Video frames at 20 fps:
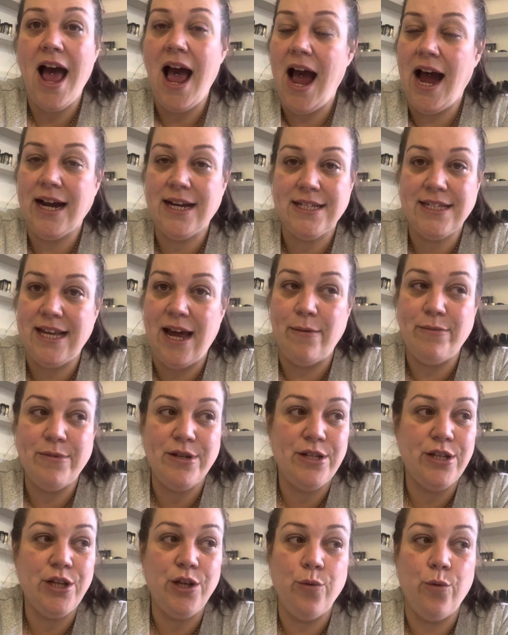
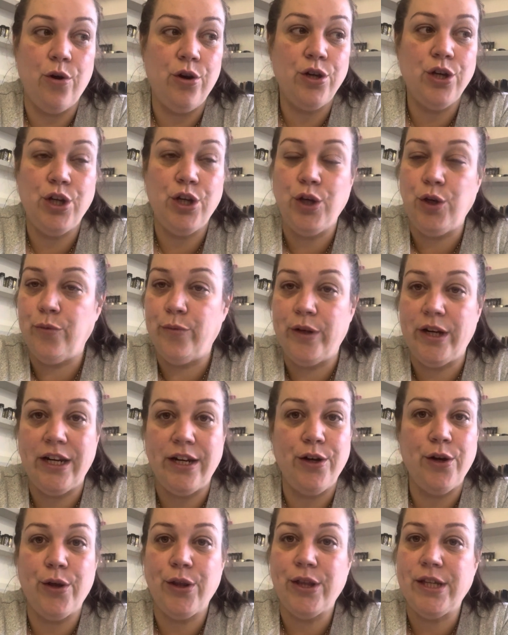accept that you are human
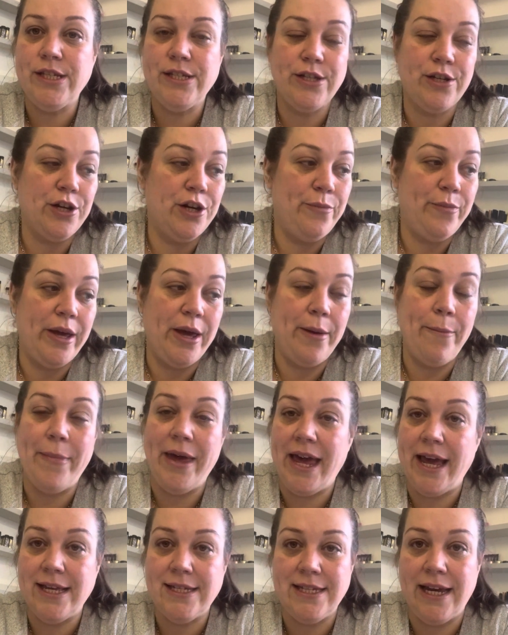and nothing's going to be
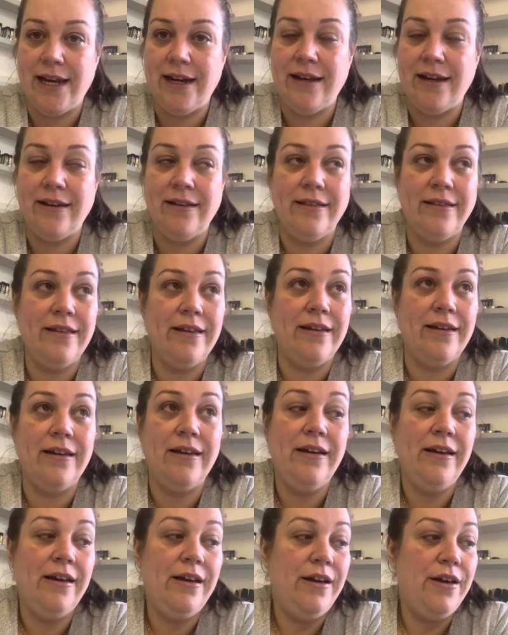amazing and that
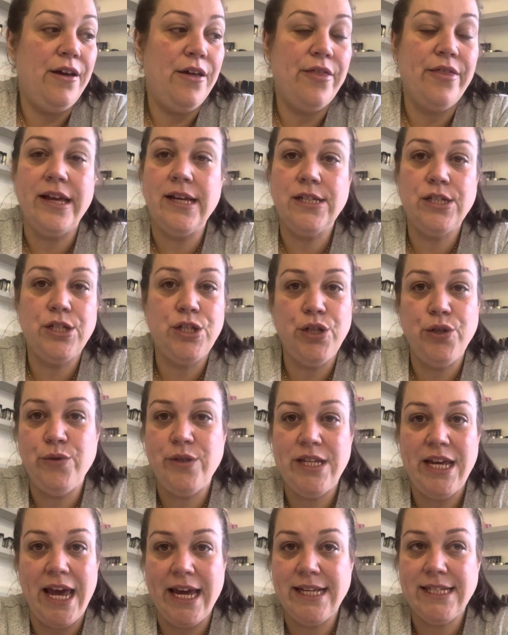things do
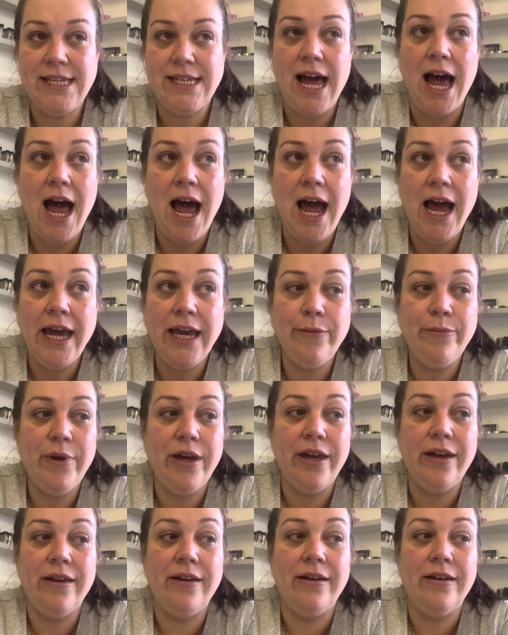take
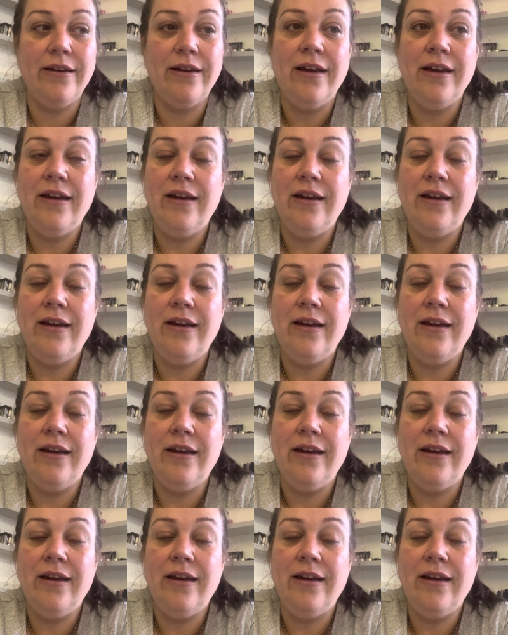time and